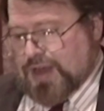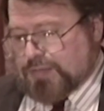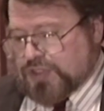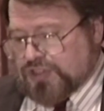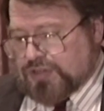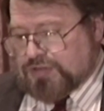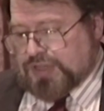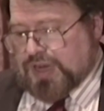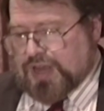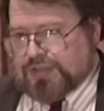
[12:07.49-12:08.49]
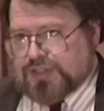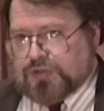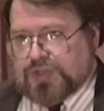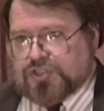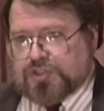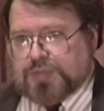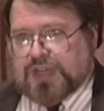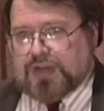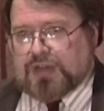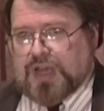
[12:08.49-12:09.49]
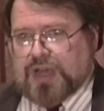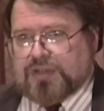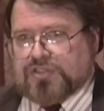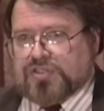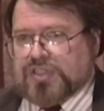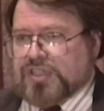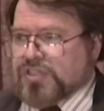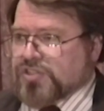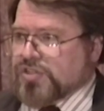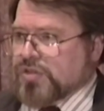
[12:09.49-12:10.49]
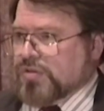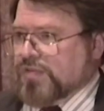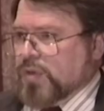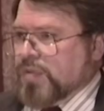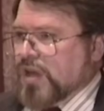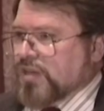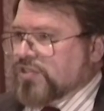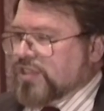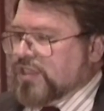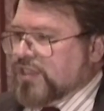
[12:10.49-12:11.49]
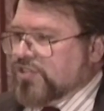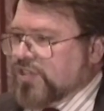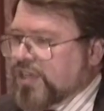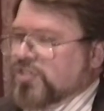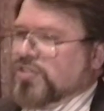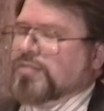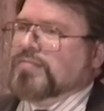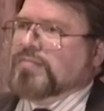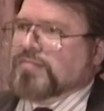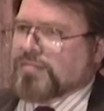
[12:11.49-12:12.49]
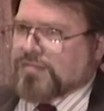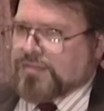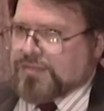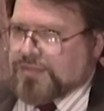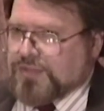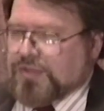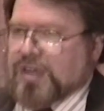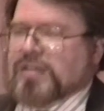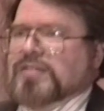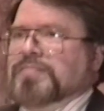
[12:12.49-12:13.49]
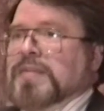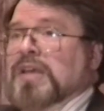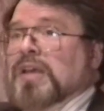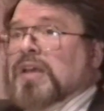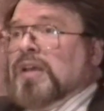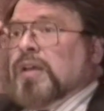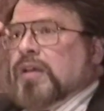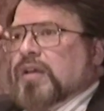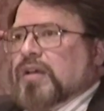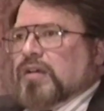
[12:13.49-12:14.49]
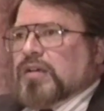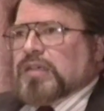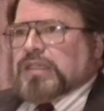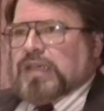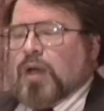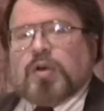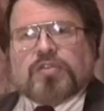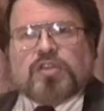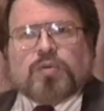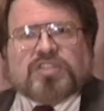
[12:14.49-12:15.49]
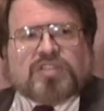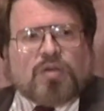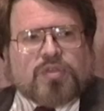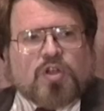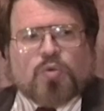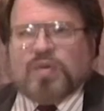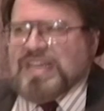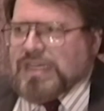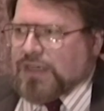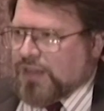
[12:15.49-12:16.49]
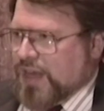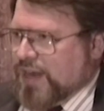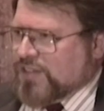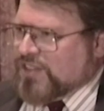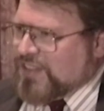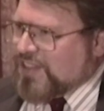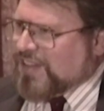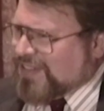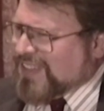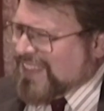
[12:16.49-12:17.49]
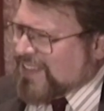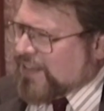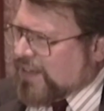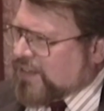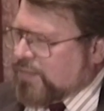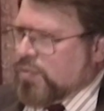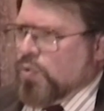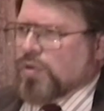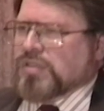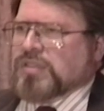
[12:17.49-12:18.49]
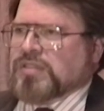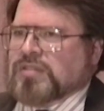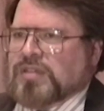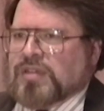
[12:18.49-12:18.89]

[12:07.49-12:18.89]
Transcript: Absolutely not. The U.S. Japan alliance, the keystone of our policy in East Asia. All right? Uh, how about the U.S. South Korean alliance? This clearly isn't as important.